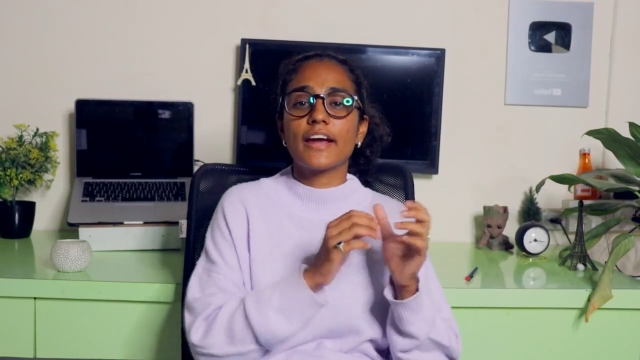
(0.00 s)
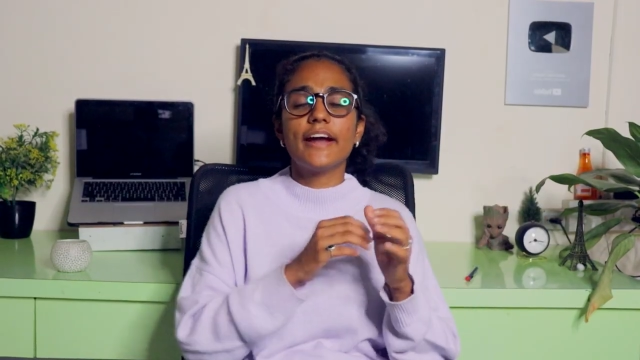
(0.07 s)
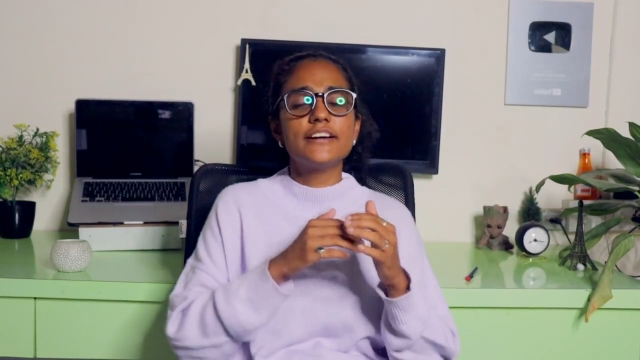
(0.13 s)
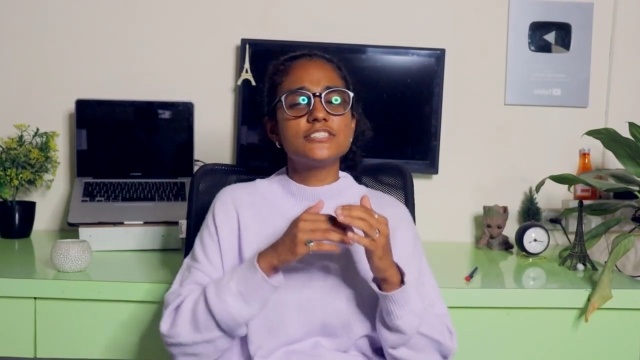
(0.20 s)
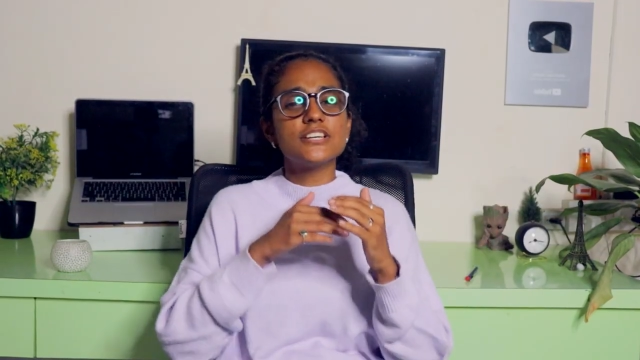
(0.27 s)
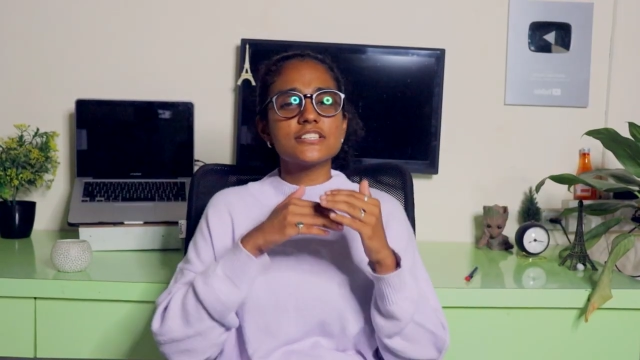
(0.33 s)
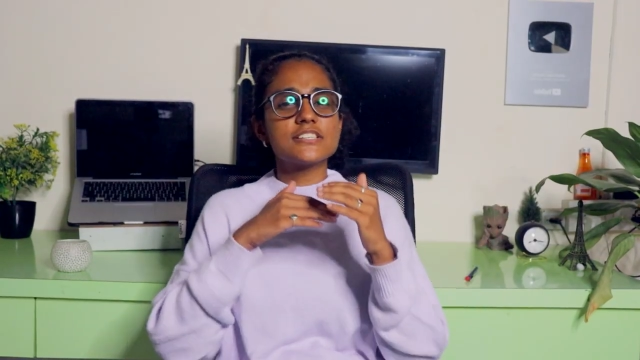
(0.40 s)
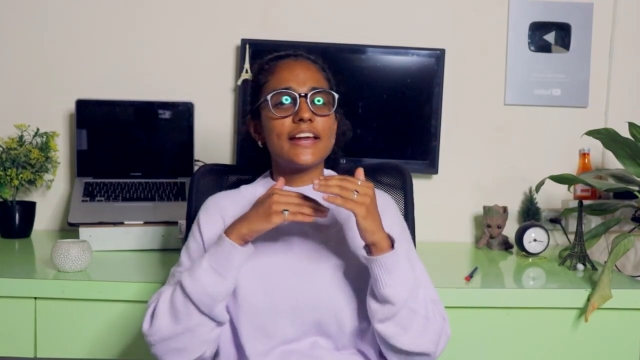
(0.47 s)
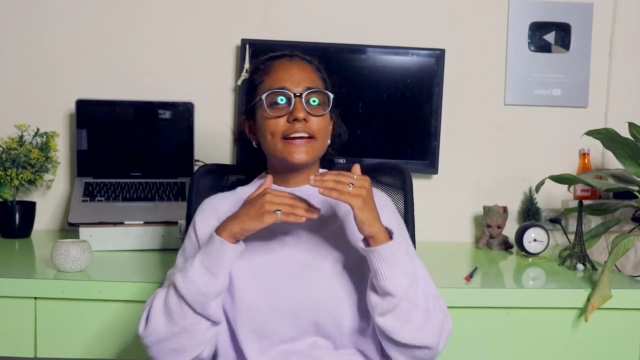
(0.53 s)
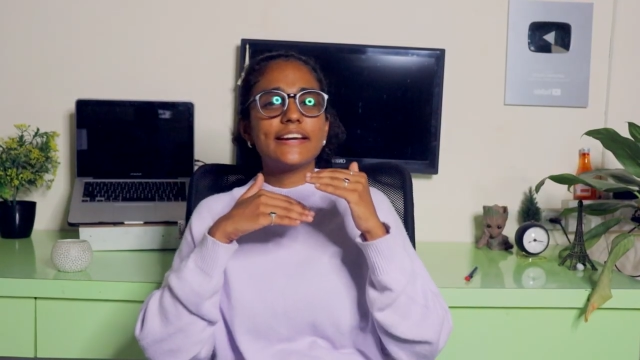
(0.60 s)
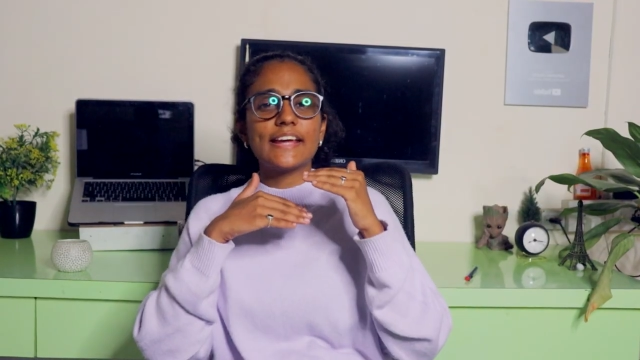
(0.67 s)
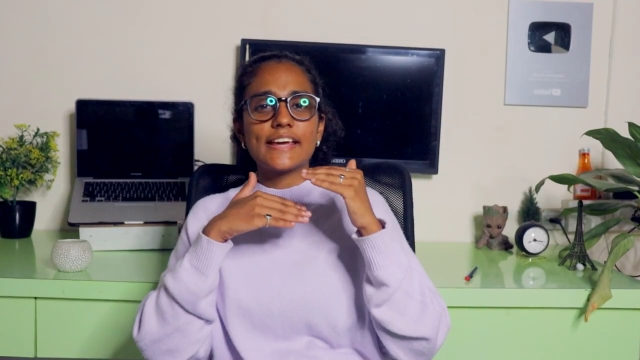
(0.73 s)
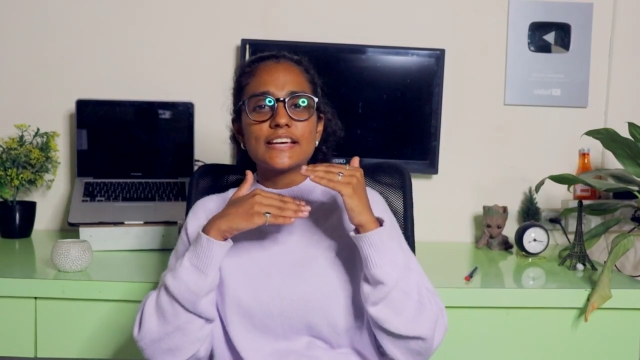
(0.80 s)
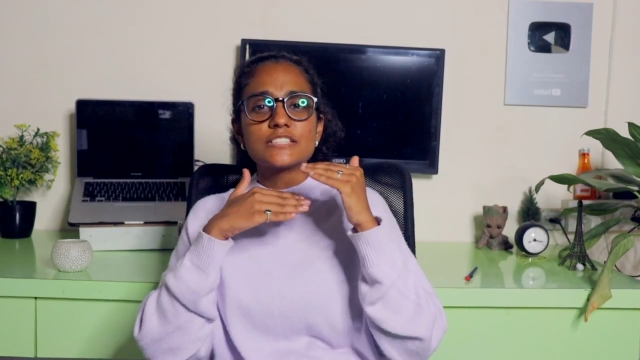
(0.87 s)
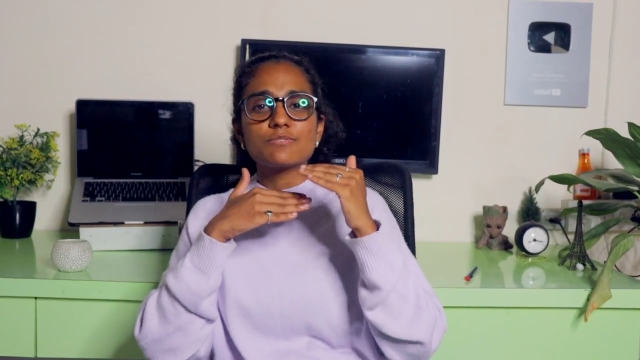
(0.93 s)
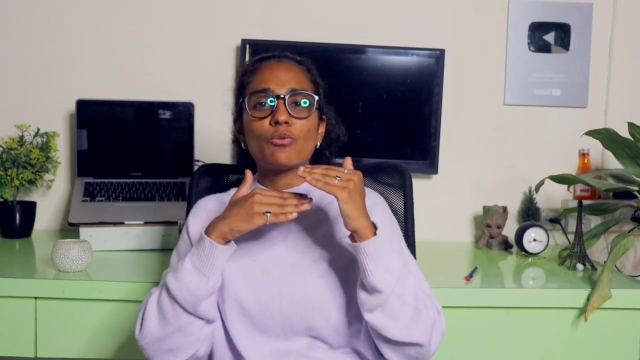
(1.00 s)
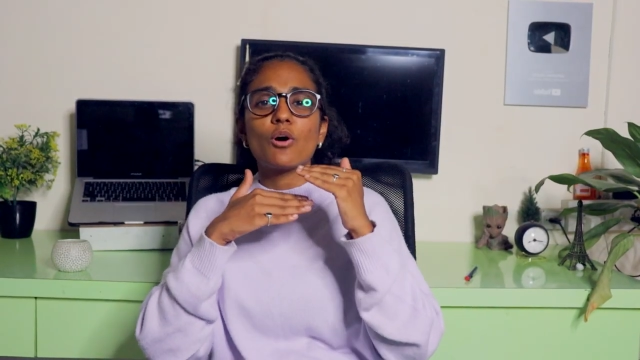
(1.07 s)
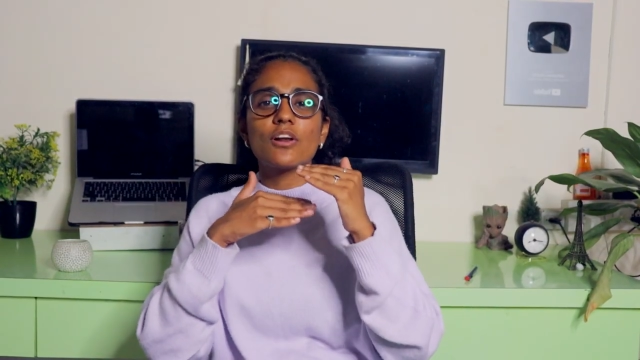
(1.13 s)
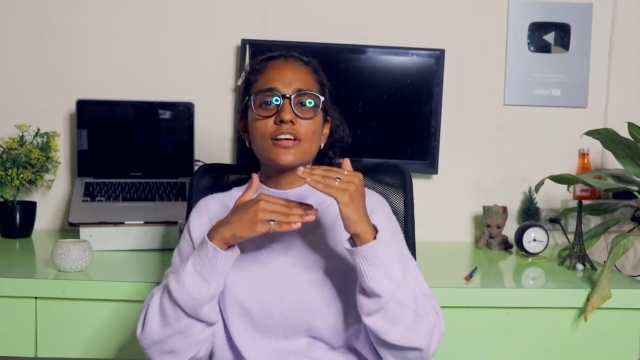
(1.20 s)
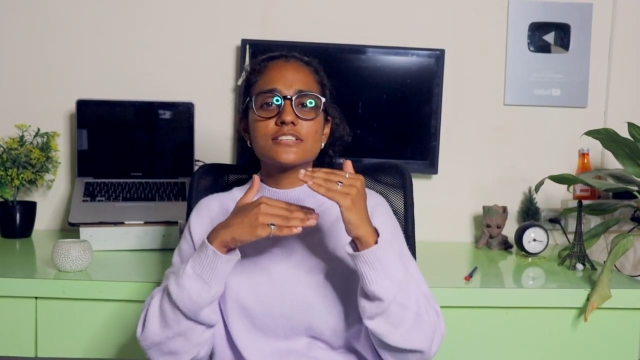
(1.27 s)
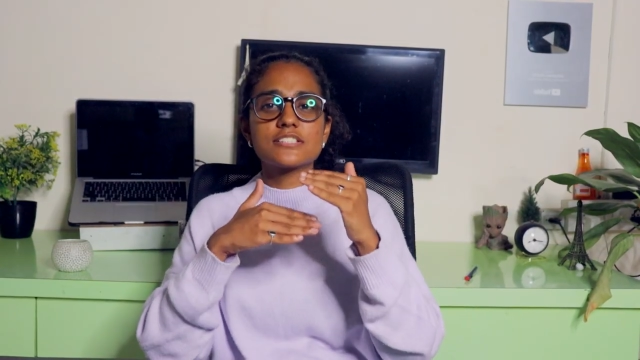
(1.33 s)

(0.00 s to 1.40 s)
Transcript: It's just like taking smaller